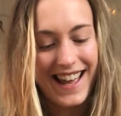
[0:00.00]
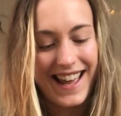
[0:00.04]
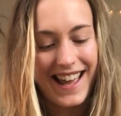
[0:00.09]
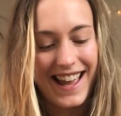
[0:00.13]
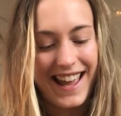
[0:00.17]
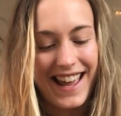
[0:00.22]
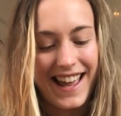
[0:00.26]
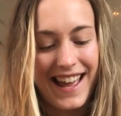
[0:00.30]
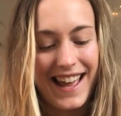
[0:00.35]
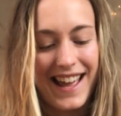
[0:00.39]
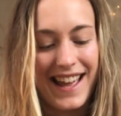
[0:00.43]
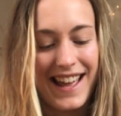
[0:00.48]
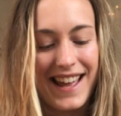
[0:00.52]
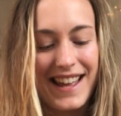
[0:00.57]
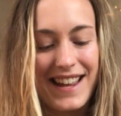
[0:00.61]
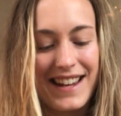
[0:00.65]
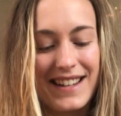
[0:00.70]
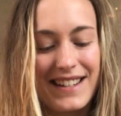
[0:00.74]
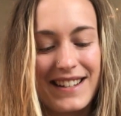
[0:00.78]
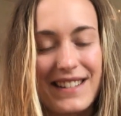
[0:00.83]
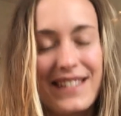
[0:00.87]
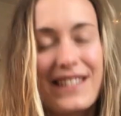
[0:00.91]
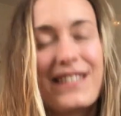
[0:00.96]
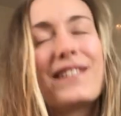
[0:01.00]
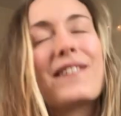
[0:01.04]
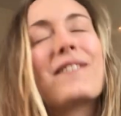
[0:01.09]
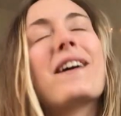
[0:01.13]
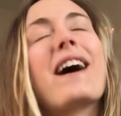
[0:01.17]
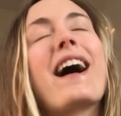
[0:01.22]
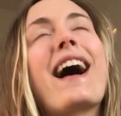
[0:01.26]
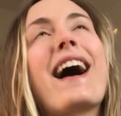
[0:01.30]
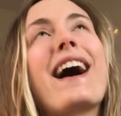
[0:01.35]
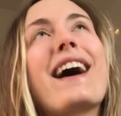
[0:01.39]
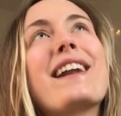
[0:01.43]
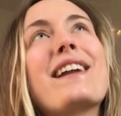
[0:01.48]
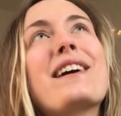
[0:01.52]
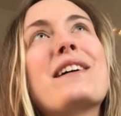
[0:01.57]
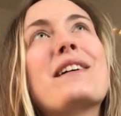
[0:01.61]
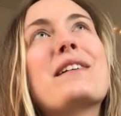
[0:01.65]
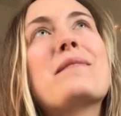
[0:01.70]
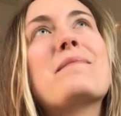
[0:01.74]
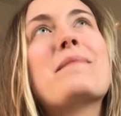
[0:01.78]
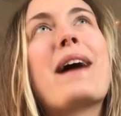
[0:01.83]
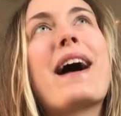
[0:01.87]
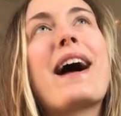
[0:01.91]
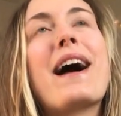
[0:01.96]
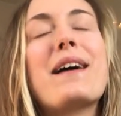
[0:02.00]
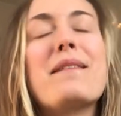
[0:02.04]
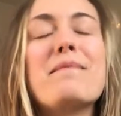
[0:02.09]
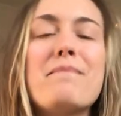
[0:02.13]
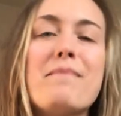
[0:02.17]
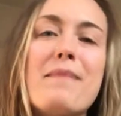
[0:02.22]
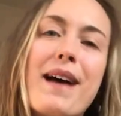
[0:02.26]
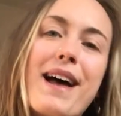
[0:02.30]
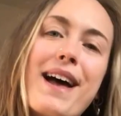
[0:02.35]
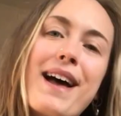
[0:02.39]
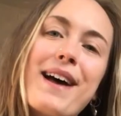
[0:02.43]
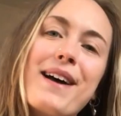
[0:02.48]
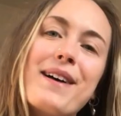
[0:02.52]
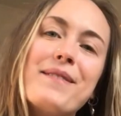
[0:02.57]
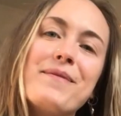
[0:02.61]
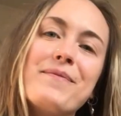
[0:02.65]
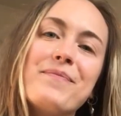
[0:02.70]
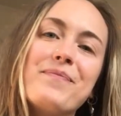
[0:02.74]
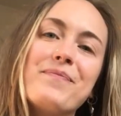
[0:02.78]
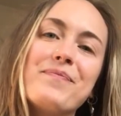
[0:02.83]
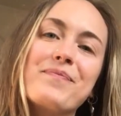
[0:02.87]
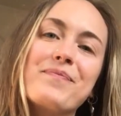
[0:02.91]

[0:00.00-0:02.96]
And so Adam, I met